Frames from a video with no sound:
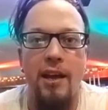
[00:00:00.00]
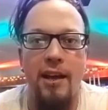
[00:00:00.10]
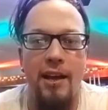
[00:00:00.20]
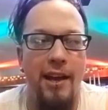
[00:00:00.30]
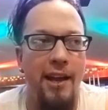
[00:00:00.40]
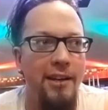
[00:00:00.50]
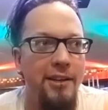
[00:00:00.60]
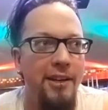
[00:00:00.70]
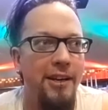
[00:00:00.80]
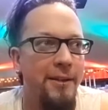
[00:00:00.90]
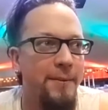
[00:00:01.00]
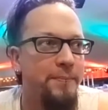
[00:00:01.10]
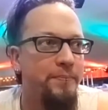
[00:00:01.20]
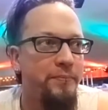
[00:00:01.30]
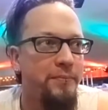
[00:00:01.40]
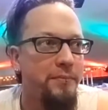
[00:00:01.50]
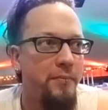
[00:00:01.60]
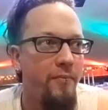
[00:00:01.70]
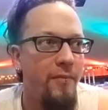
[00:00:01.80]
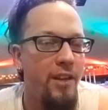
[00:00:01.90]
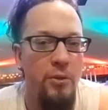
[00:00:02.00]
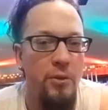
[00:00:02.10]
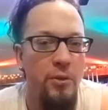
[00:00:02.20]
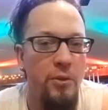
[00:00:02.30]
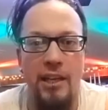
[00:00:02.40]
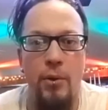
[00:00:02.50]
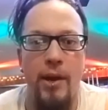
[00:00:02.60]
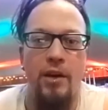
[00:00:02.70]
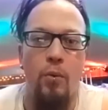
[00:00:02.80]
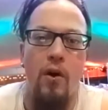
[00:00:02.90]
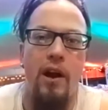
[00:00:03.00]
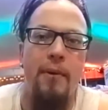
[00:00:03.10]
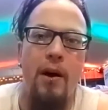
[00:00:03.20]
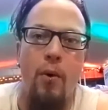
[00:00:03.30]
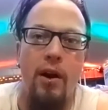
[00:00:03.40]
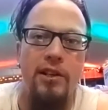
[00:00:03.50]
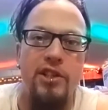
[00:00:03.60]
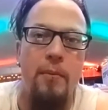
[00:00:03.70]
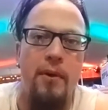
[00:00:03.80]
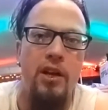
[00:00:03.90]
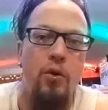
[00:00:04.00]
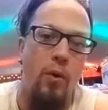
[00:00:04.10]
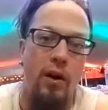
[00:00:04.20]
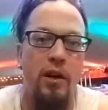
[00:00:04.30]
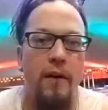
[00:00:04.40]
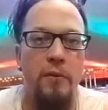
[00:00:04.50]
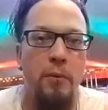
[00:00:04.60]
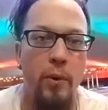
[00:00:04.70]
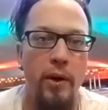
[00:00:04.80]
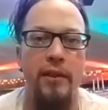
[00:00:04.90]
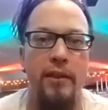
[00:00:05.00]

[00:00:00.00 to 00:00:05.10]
And so it's not like you had to worry about working somebody you weren't comfortable with.